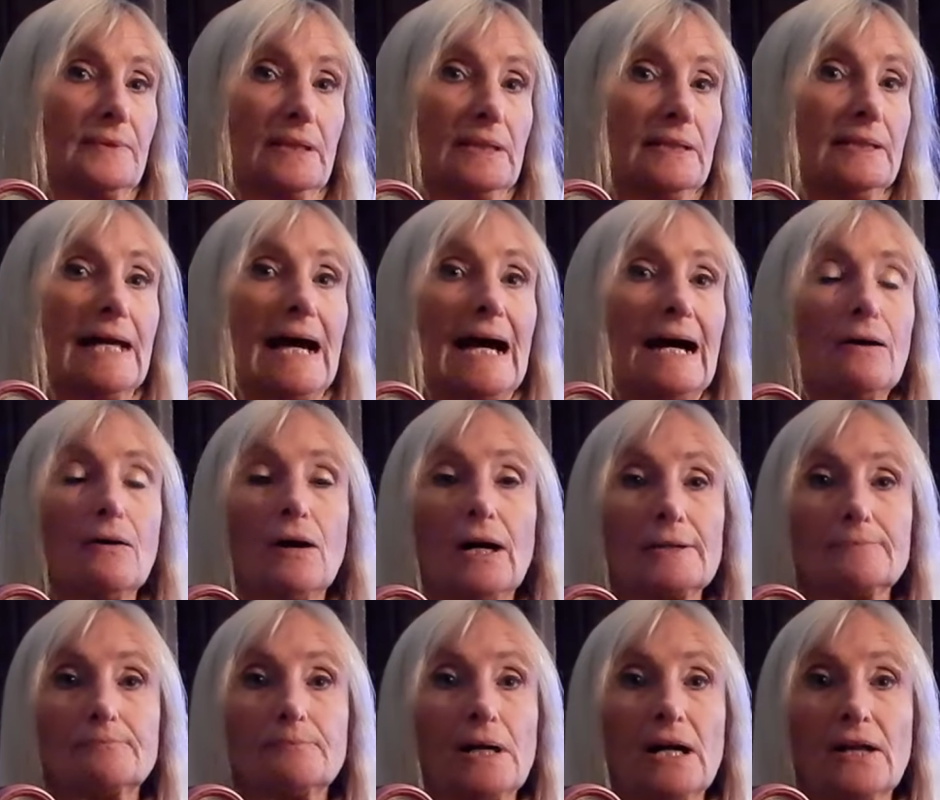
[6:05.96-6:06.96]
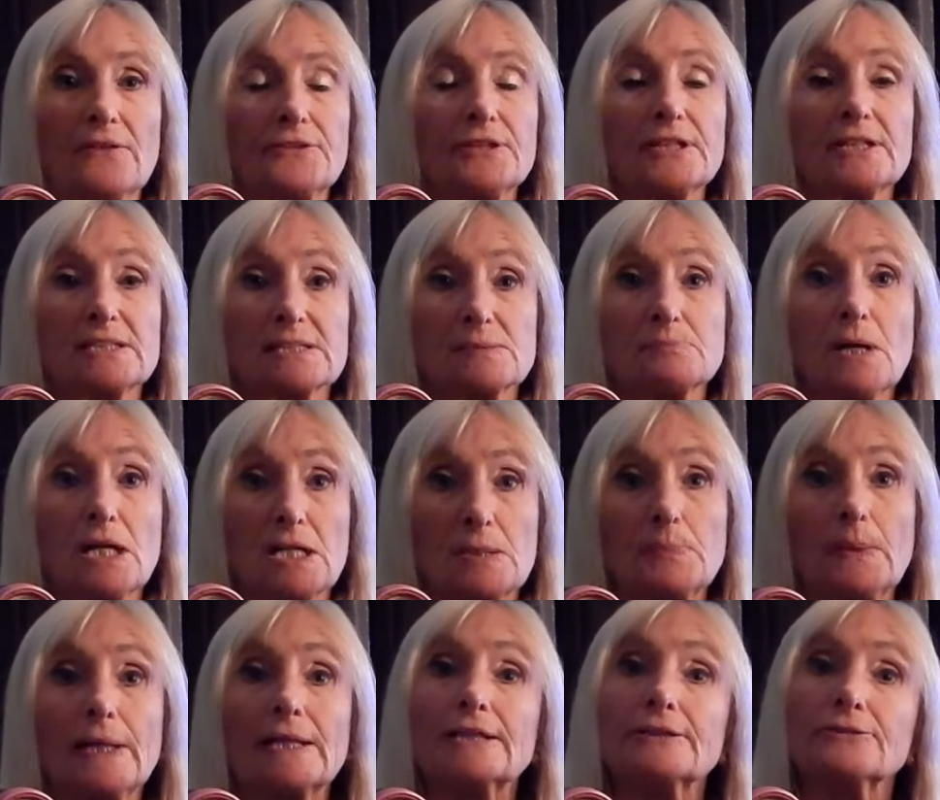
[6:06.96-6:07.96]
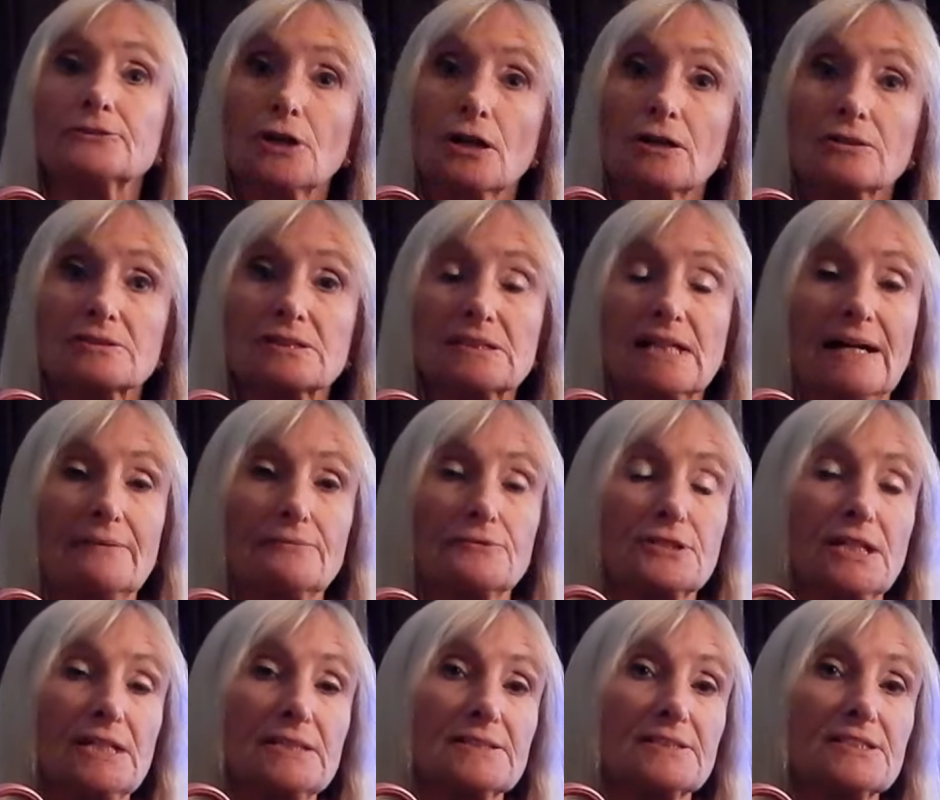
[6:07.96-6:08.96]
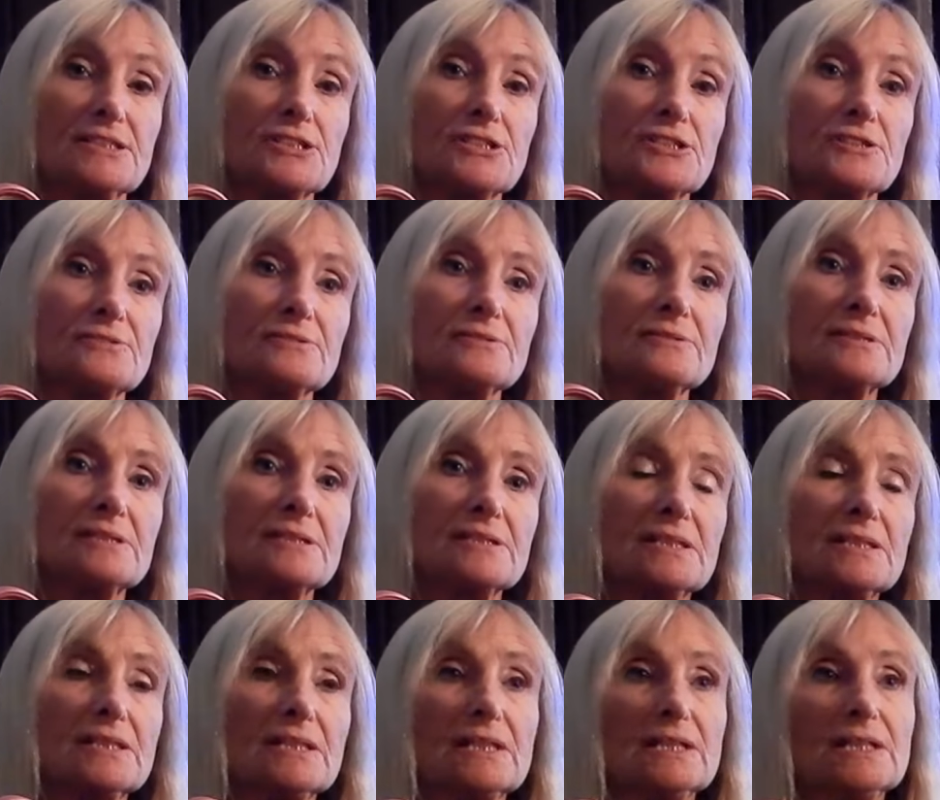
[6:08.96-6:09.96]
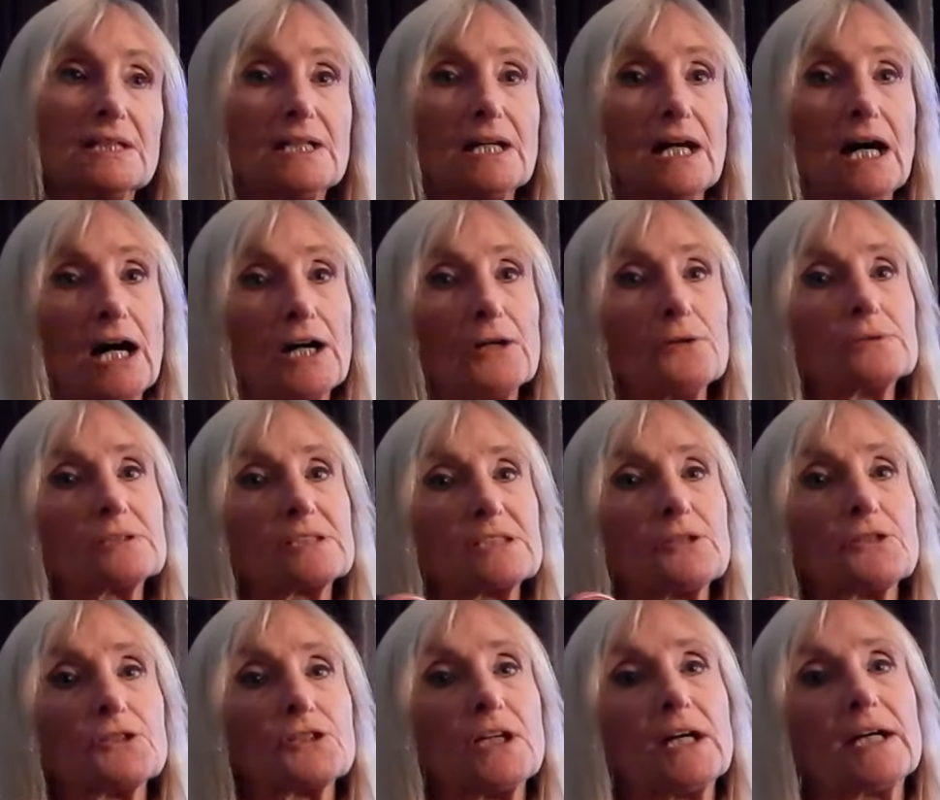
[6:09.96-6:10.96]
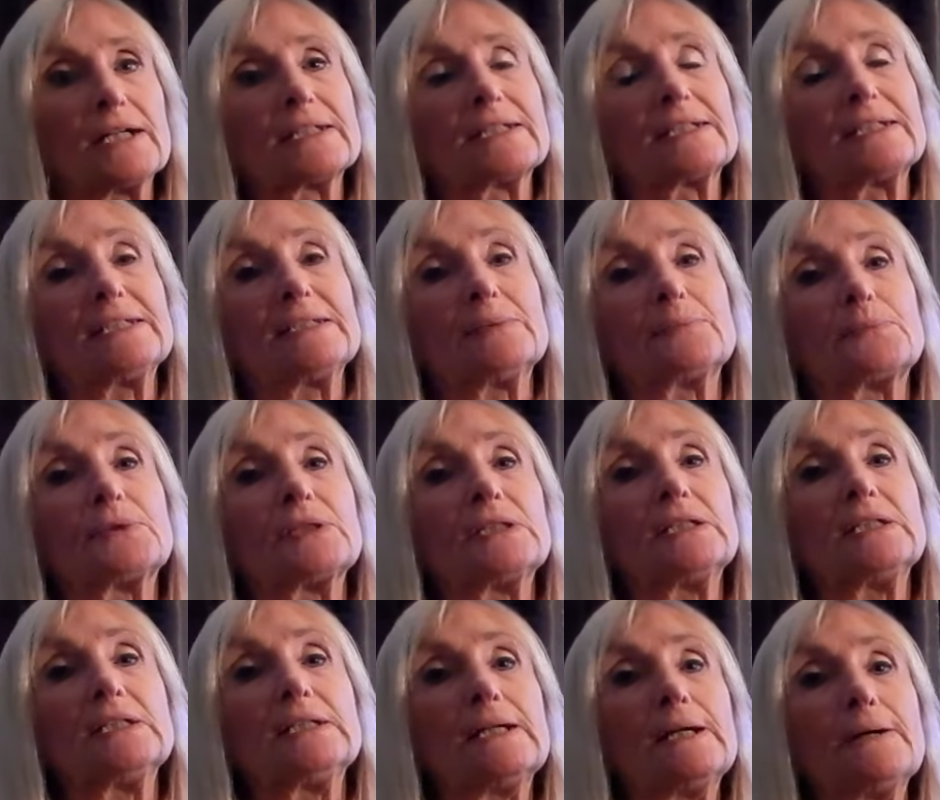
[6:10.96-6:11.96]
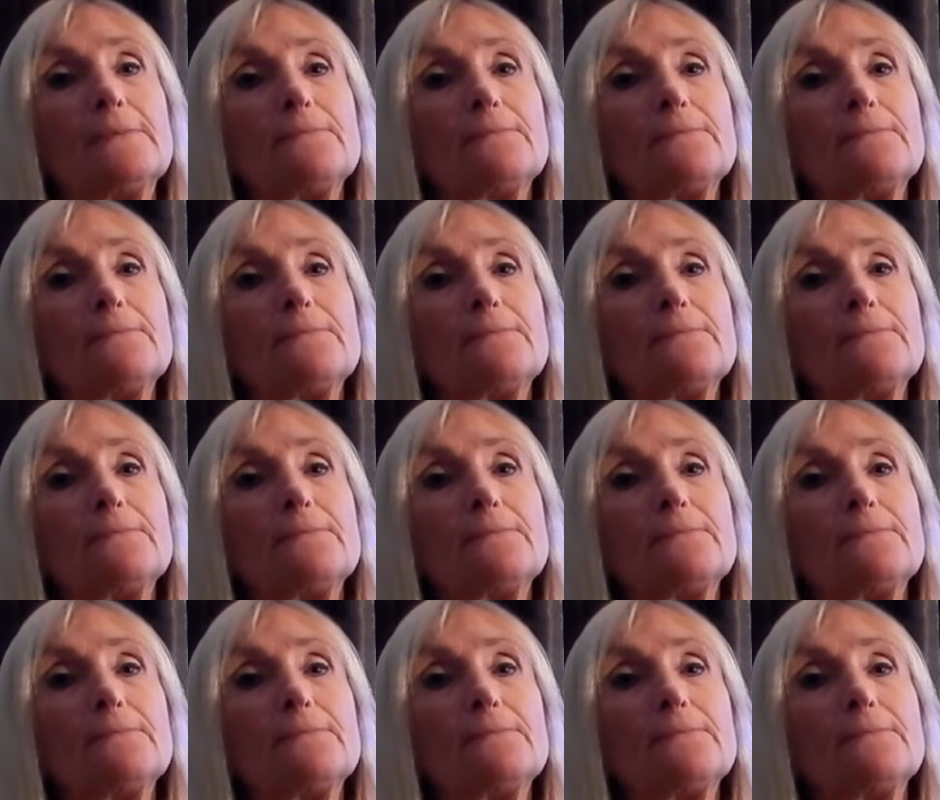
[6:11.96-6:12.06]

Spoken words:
now I think it's much better not to have transitions. I also try and keep the